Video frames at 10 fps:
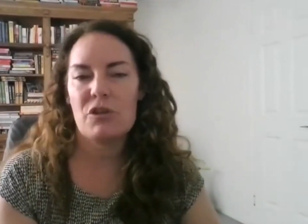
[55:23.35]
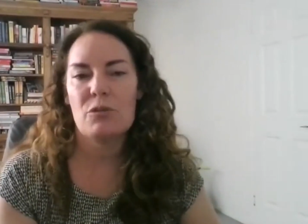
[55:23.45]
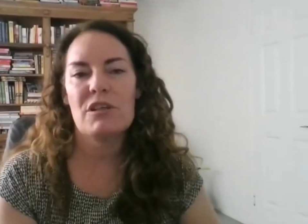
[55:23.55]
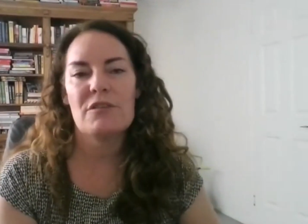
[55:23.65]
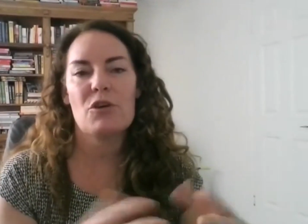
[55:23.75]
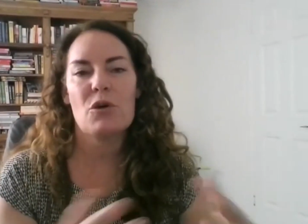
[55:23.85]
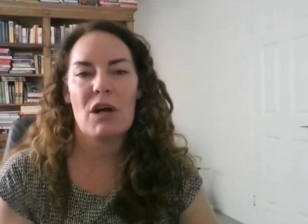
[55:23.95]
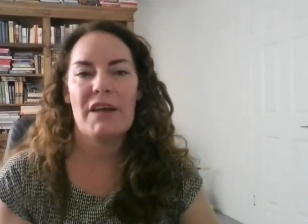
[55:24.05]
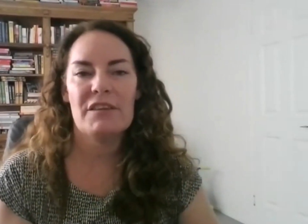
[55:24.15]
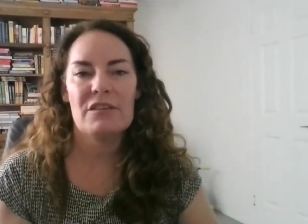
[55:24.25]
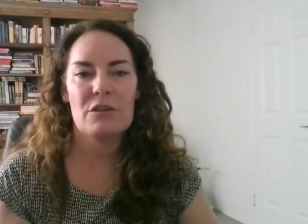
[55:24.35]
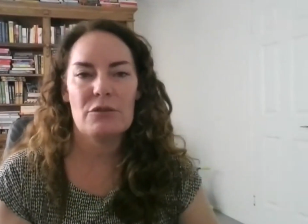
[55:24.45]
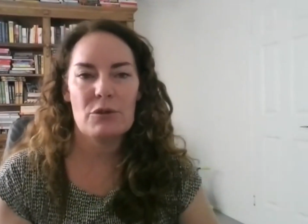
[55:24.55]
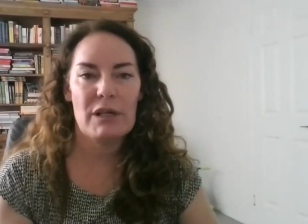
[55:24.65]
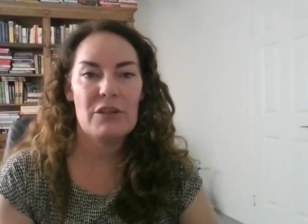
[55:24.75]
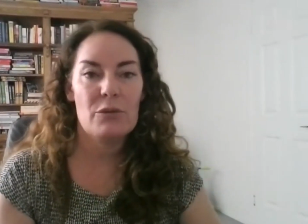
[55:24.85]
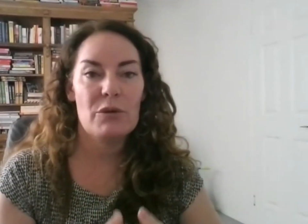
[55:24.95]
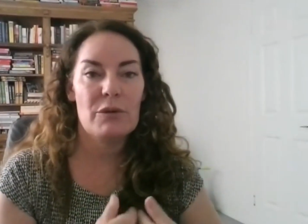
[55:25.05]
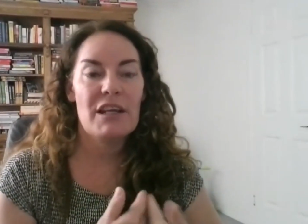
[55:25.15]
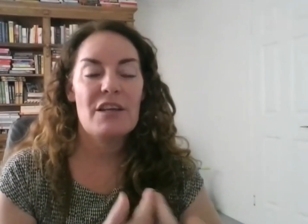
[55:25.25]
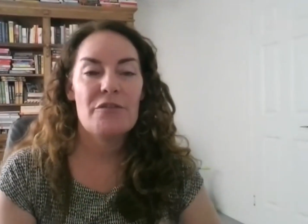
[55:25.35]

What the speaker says: You wouldn't have acquired this novel and you wouldn't